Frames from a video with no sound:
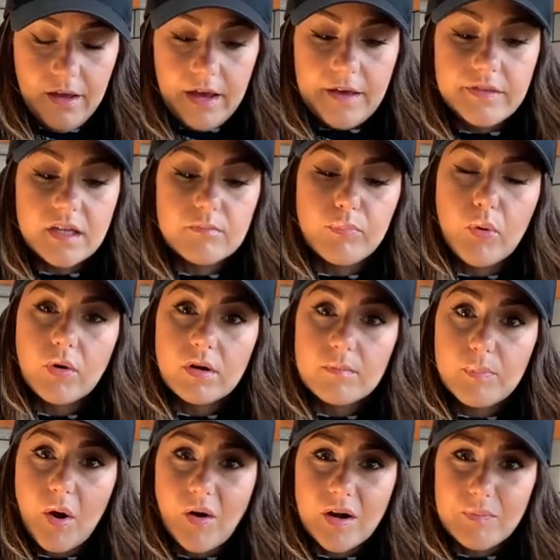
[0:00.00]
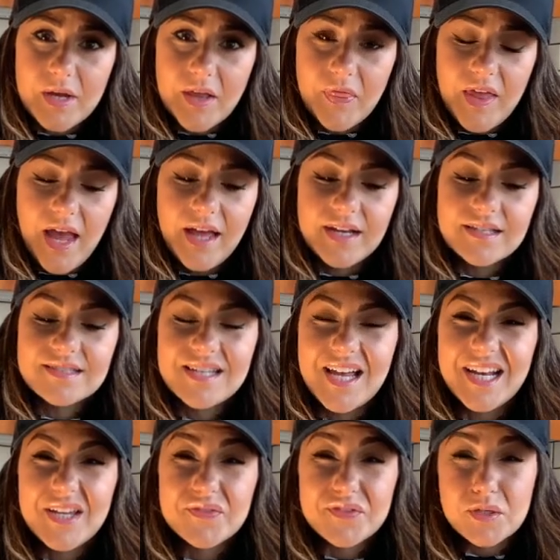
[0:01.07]
And the important part about that is
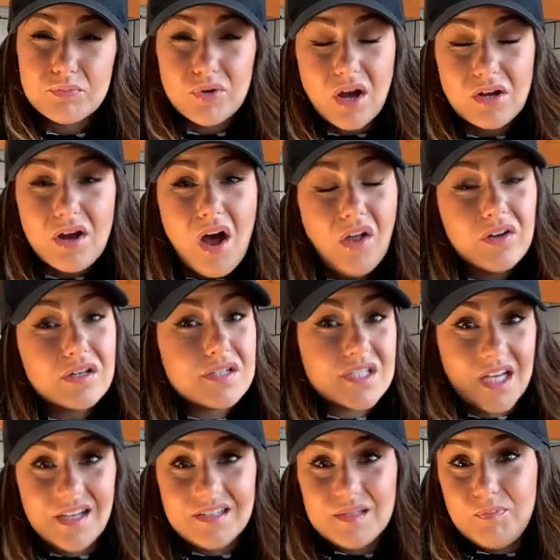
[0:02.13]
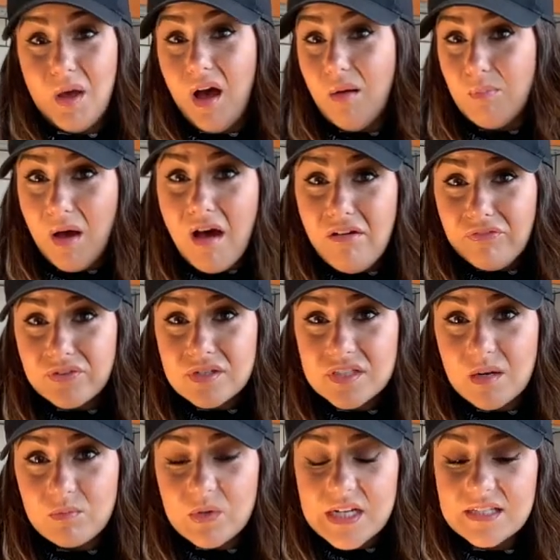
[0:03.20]
that if your prong collar does pop off for
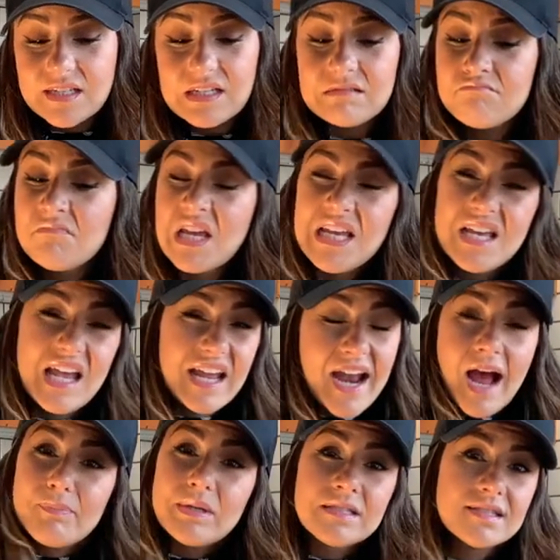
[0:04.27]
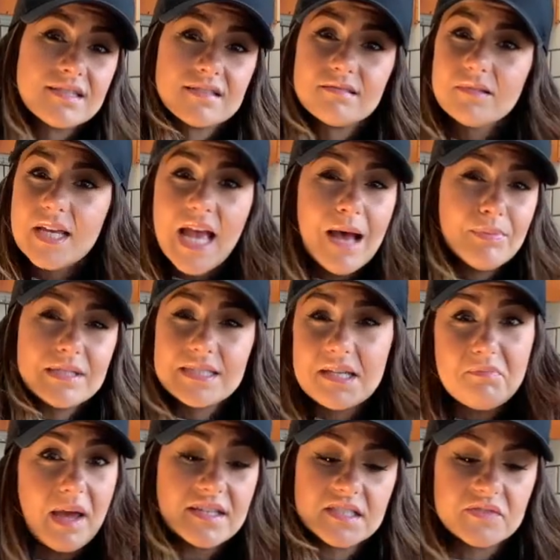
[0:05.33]
some reason, It happens to the
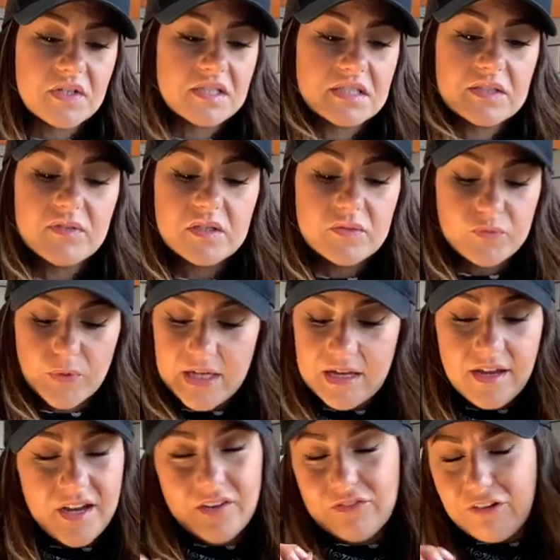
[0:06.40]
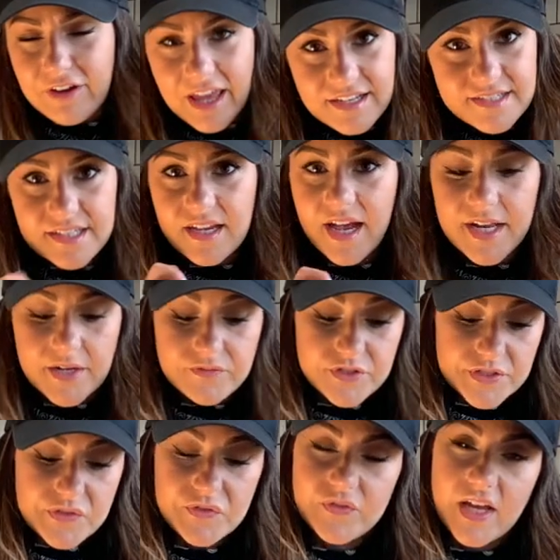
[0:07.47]
best of us, even if we forget to kind of
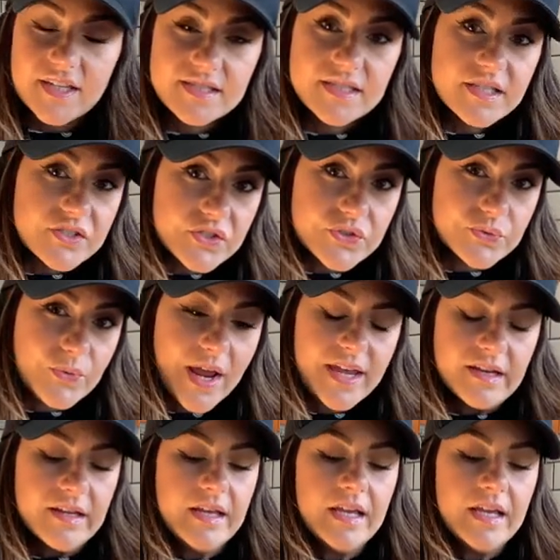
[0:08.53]
just fasten it just right.